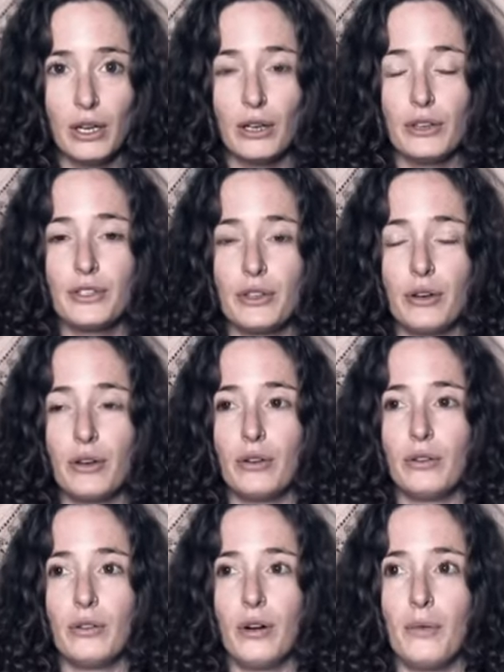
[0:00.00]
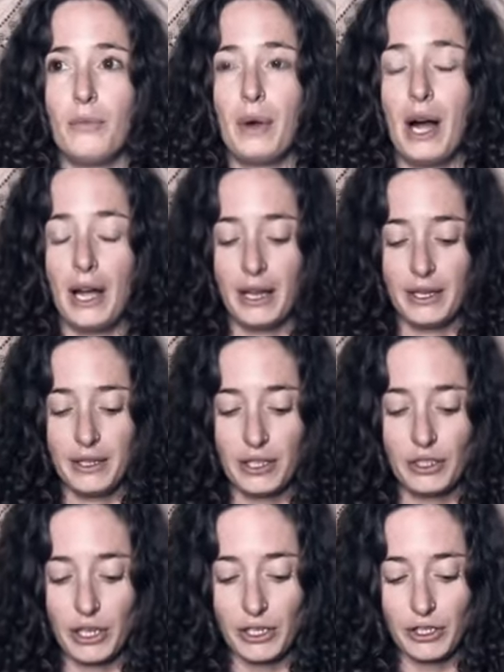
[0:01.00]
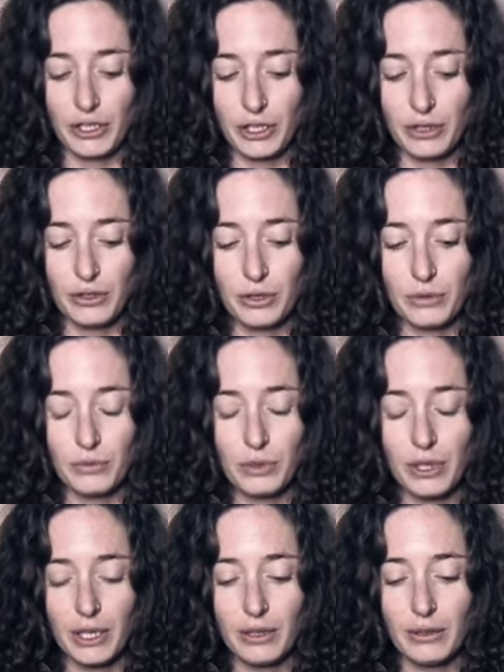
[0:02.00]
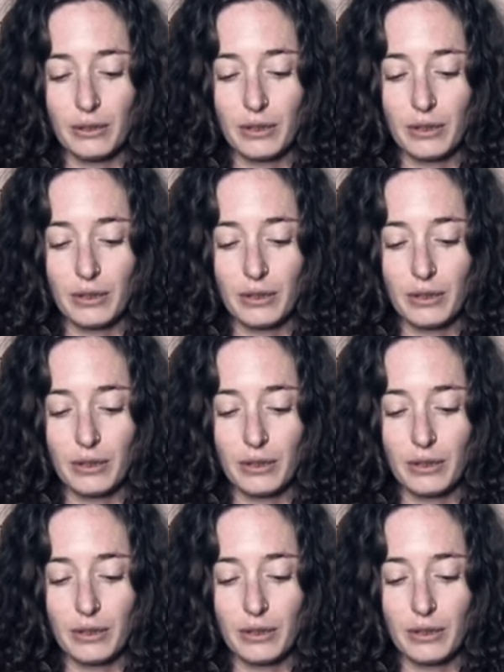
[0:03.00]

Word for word: So, my suggestion to really